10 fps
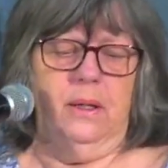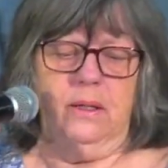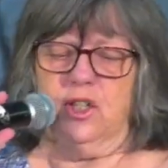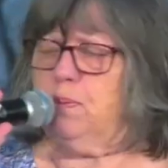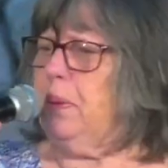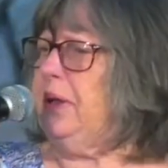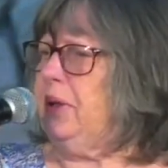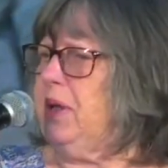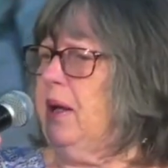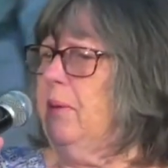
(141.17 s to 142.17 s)
to speak
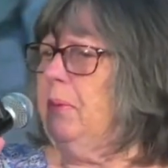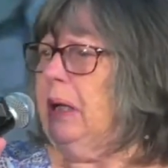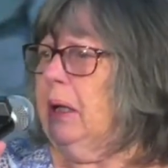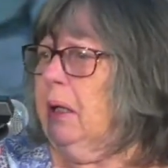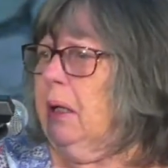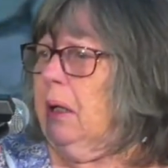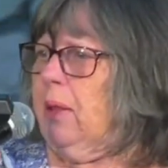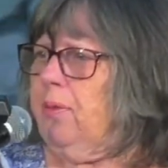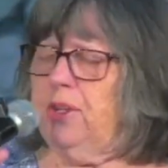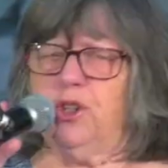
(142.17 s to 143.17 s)
to him,
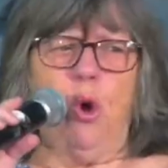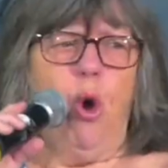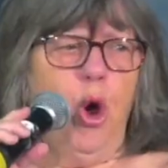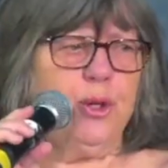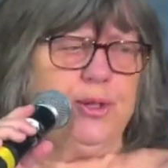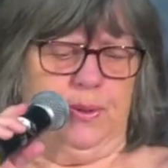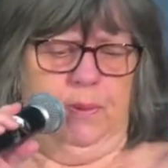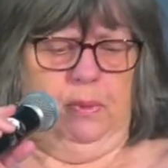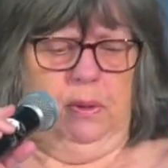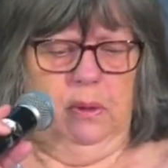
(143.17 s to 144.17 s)
this awesome